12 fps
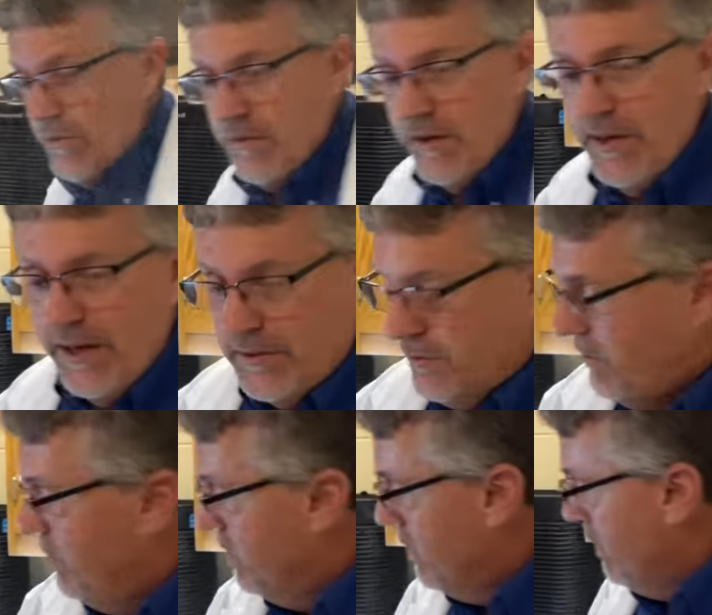the next
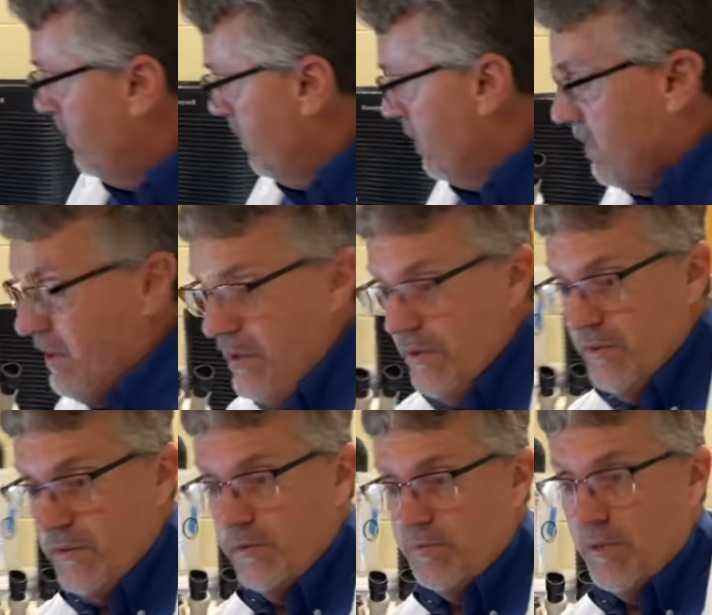tool that we're going to
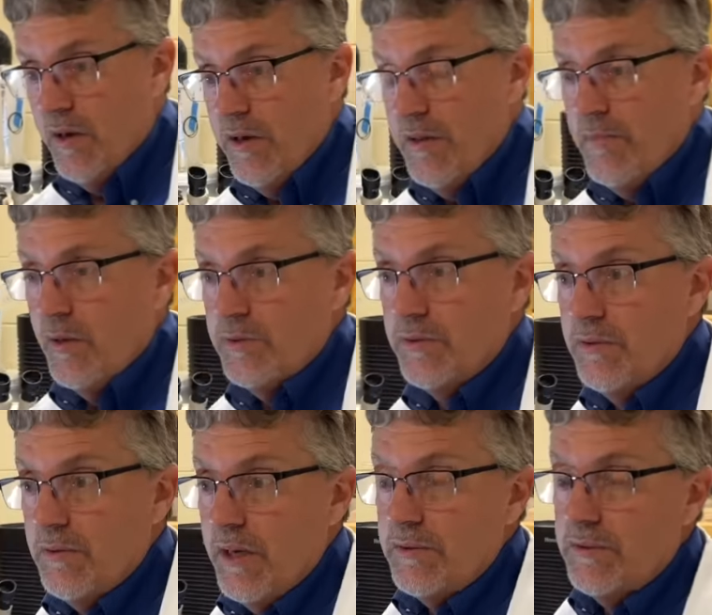use is probably the most
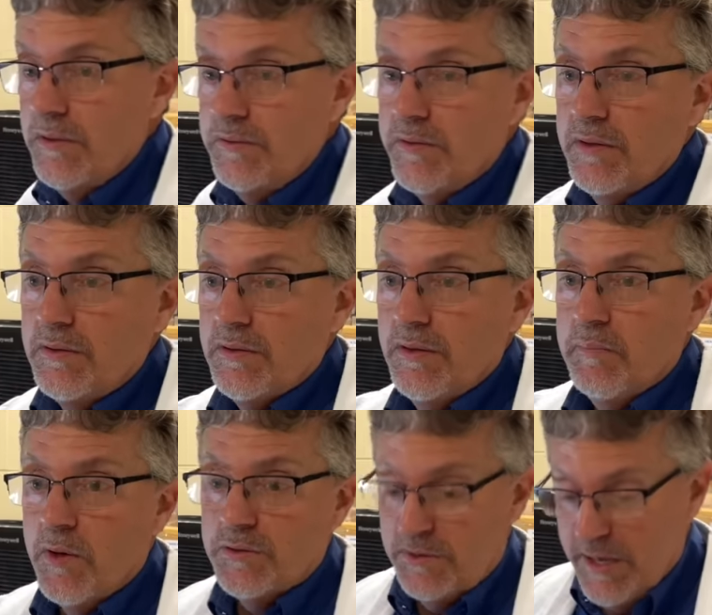aggressive and the
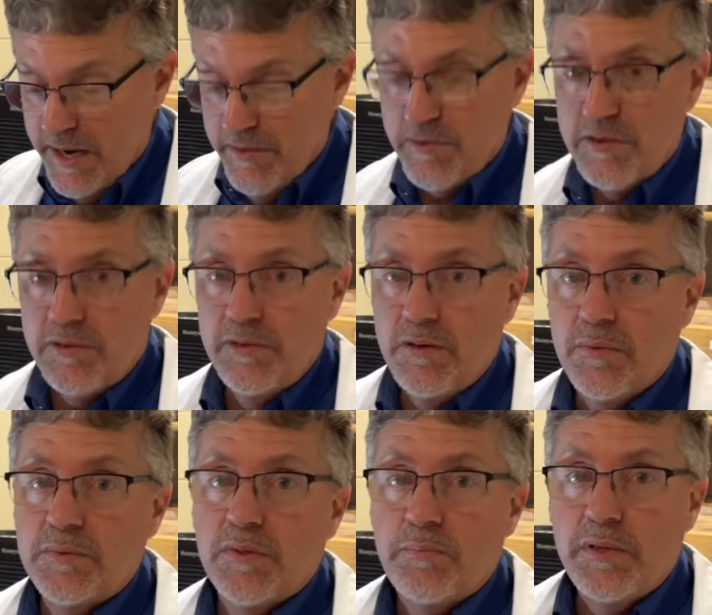most dangerous in
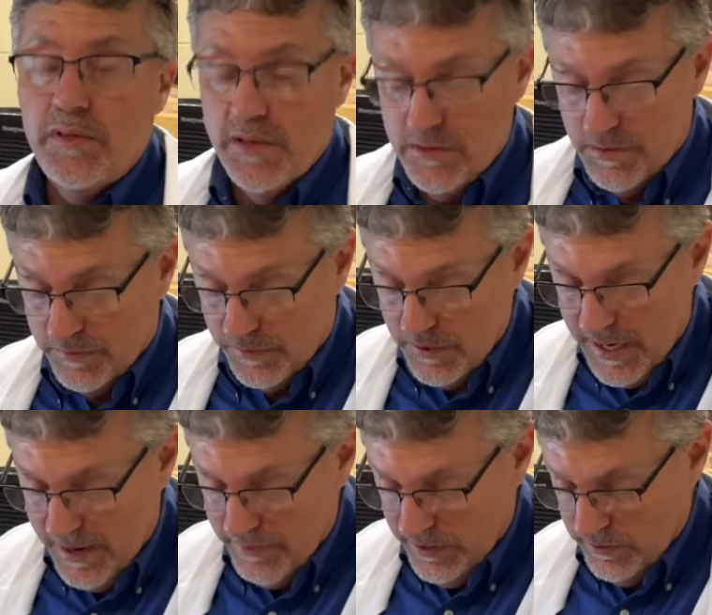terms of potential for
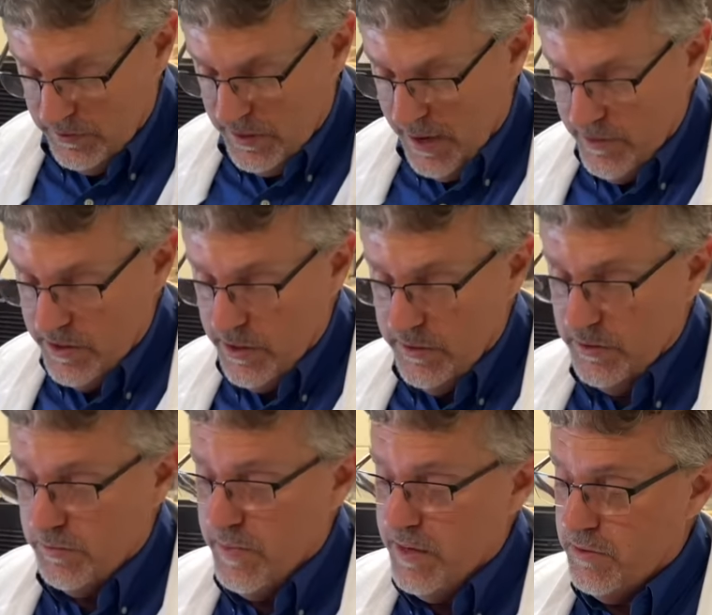damning, damaging the
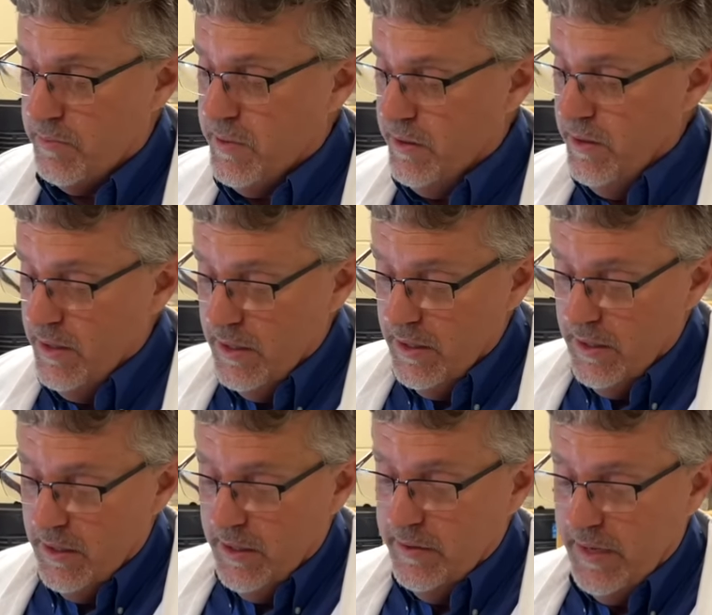specimen.
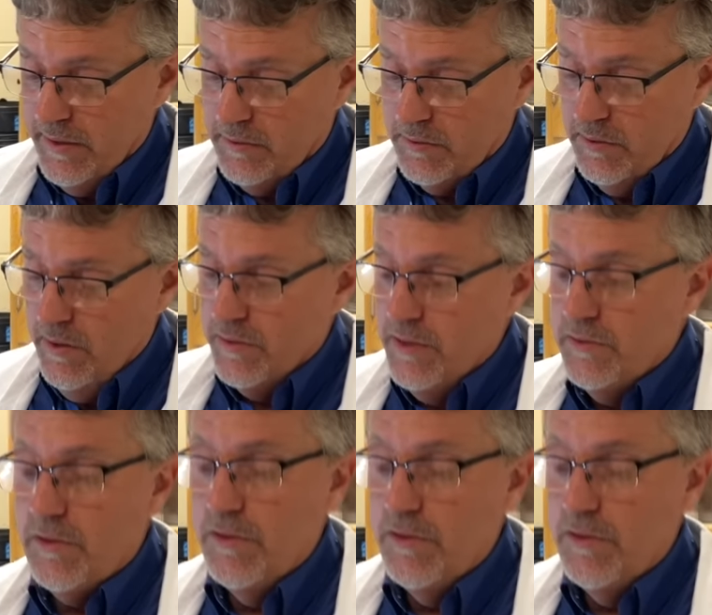And that's known as a